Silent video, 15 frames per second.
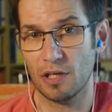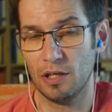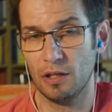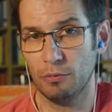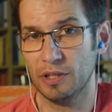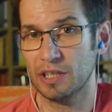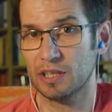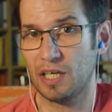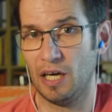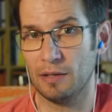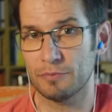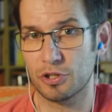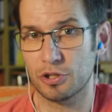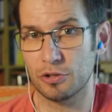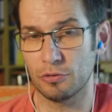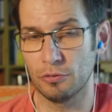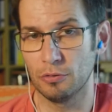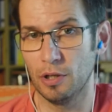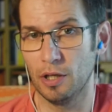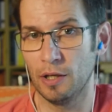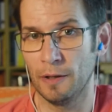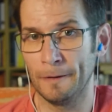when it comes to
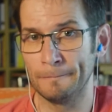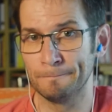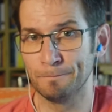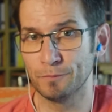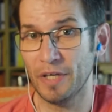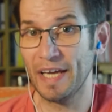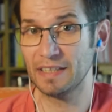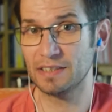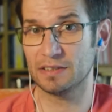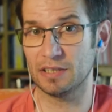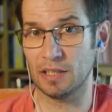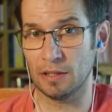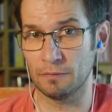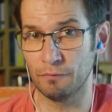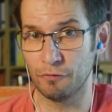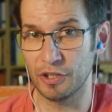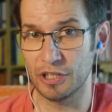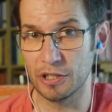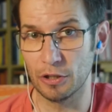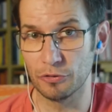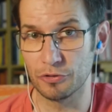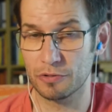editing
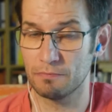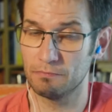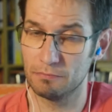videos,